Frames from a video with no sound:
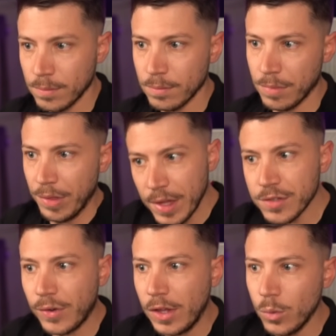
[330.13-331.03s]
this
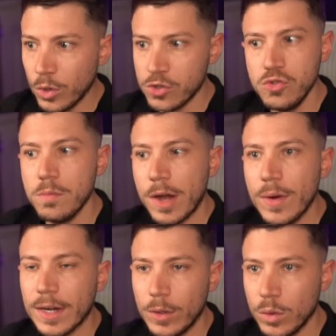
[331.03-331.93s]
value, which
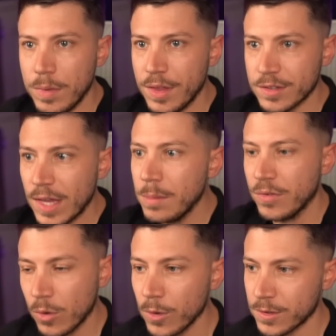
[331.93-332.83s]
numerically would be the same, of
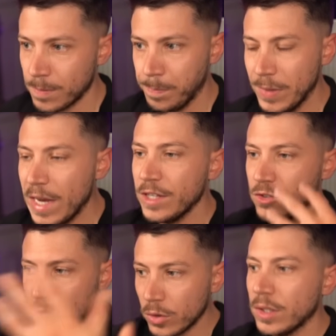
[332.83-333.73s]
course, it is
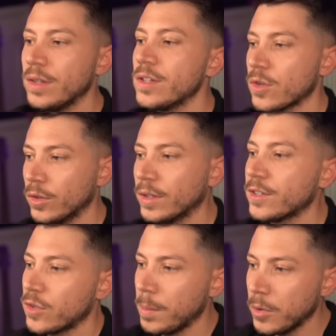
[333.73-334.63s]
not in this context,
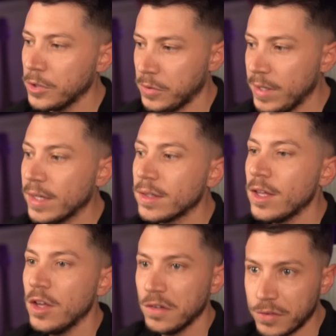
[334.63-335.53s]
so I'm going to get
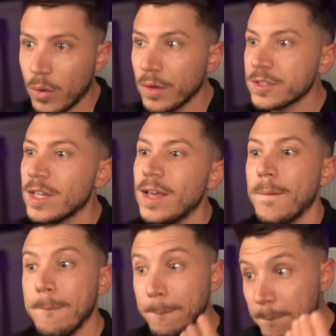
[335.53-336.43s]
false.
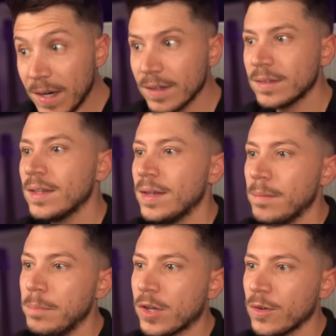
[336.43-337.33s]
But
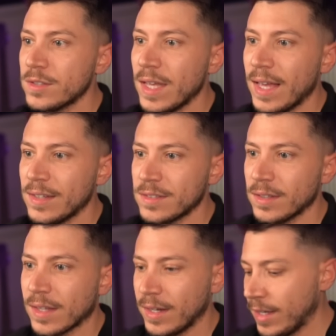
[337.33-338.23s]
because the hash set
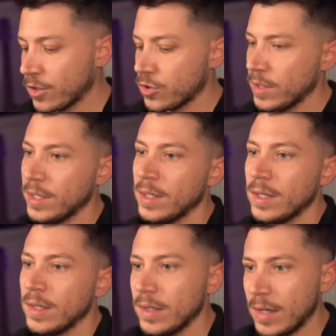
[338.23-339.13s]
can actually
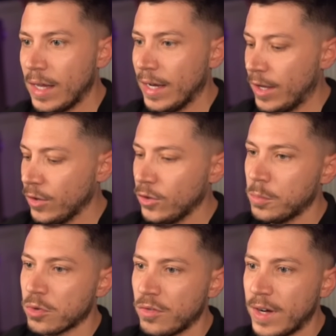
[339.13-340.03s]
allow you to
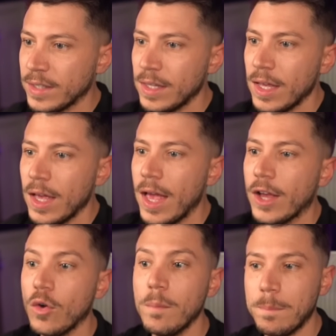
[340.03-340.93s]
provide a
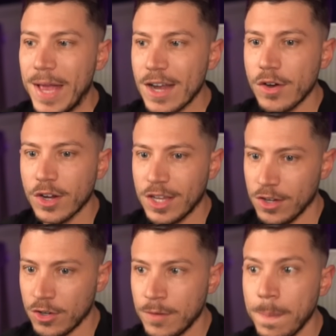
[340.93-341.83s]
comparer
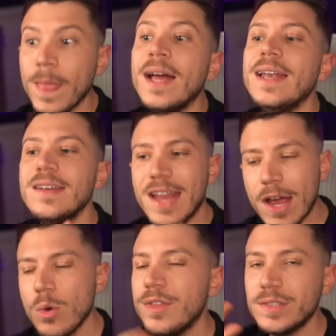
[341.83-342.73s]
here,
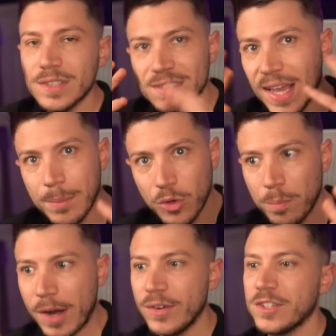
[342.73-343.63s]
now the same
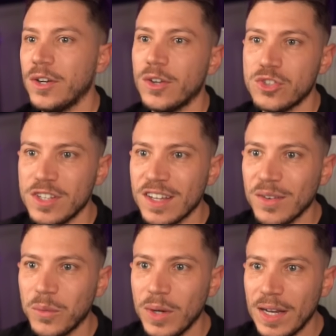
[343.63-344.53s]
comparison logic
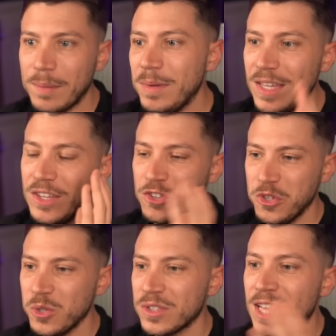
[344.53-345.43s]
will be
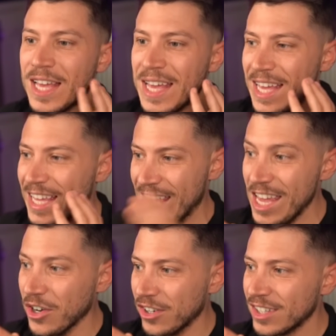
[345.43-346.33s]
used
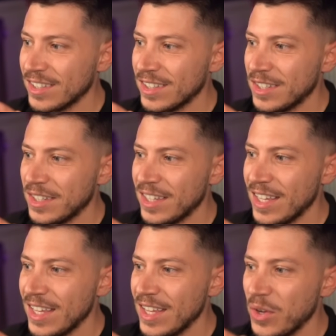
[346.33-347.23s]
here,
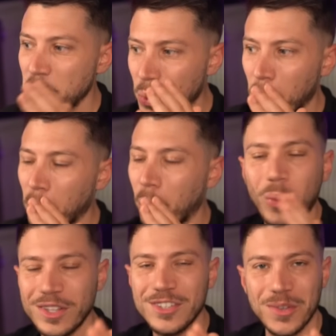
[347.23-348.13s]

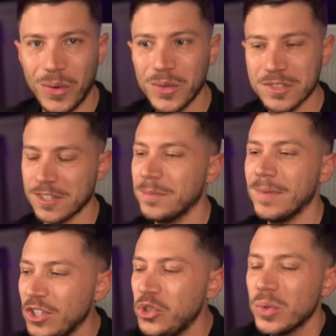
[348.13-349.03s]
which is awesome.
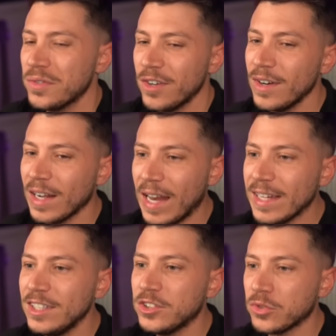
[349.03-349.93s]
You are very
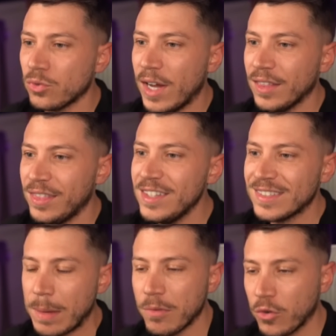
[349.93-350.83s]
unlikely to write this
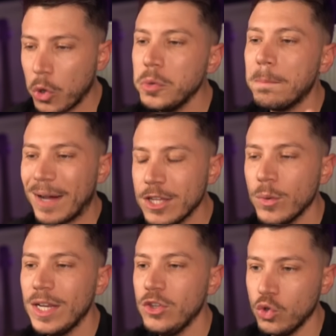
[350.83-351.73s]
type of code
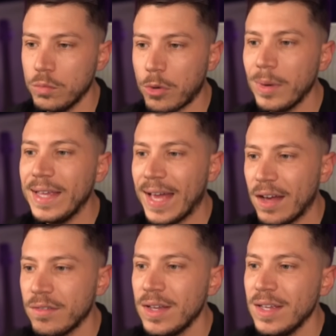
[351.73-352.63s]
manually. You would probably
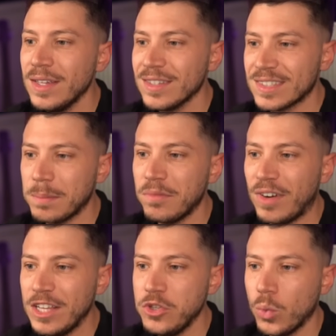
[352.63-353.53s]
have some
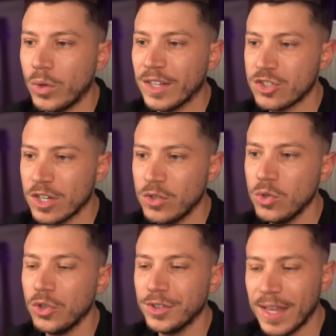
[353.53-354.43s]
value you want to check you
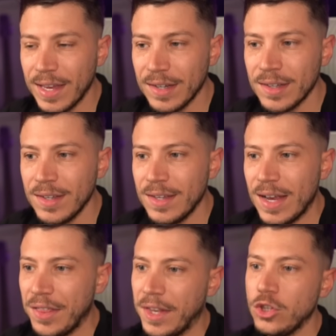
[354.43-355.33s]
contain,
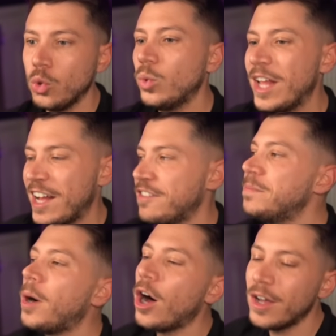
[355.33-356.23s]
and then you would have
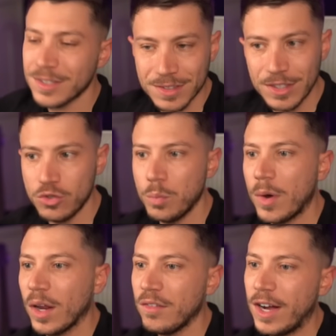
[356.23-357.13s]
passed this
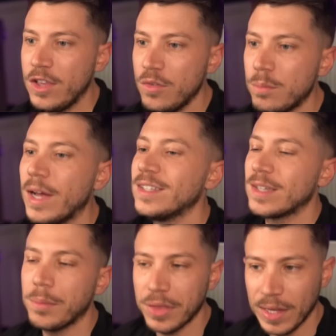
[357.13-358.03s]
numeric value by
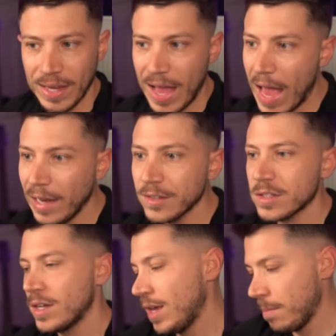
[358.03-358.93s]
something else,
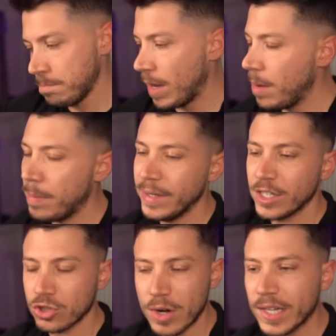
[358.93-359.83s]
maybe by
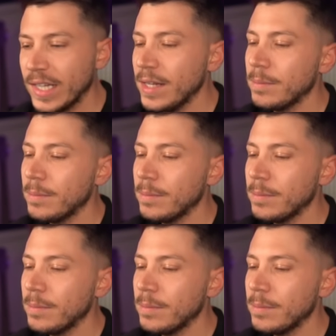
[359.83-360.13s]
extracting,